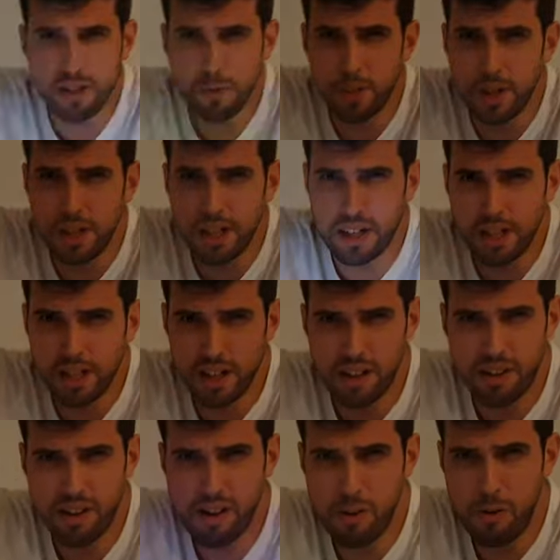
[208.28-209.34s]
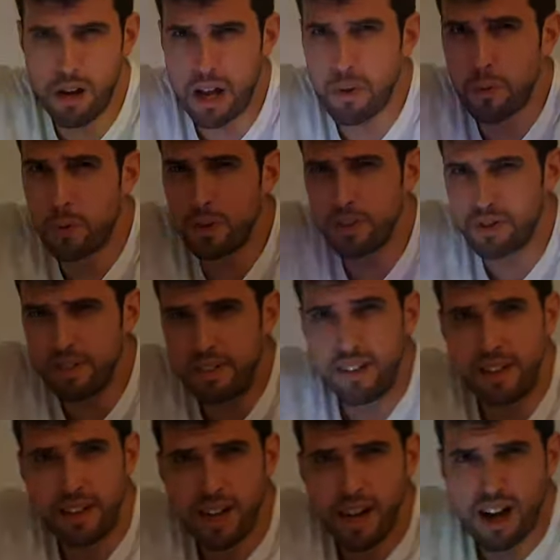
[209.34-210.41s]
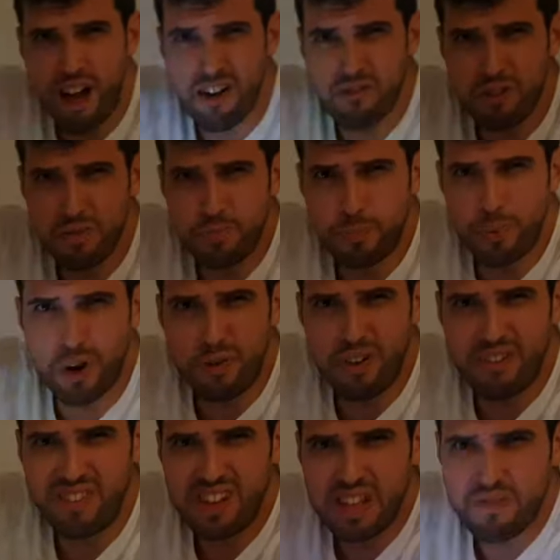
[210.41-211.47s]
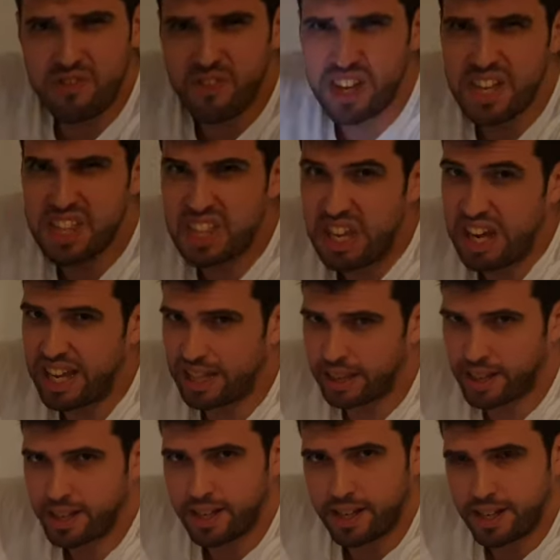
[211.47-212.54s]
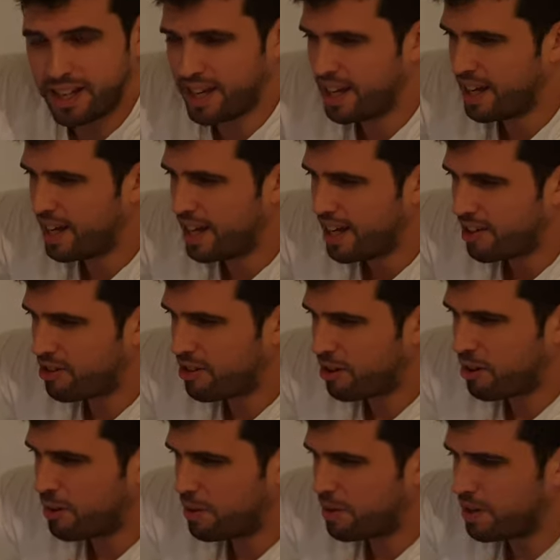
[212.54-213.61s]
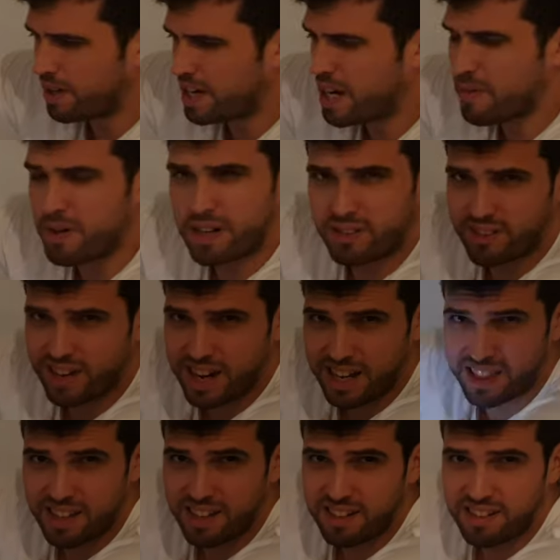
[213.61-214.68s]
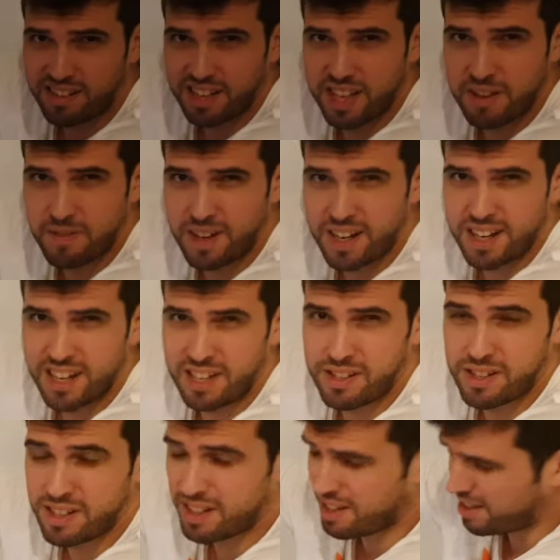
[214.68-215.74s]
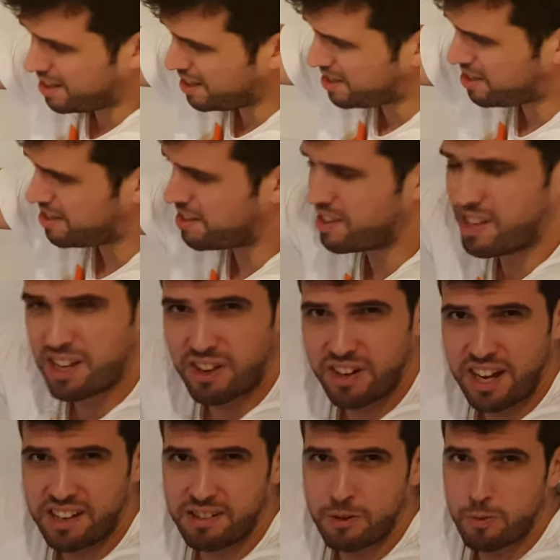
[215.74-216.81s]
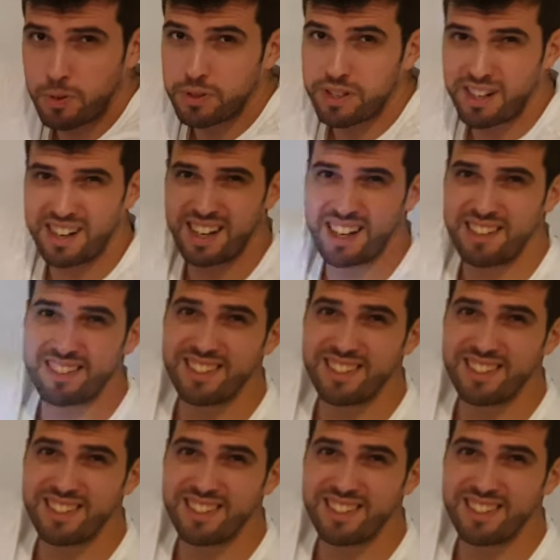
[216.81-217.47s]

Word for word: were regular water, I would probably be dead. So never try this, even if it's deionized water. It's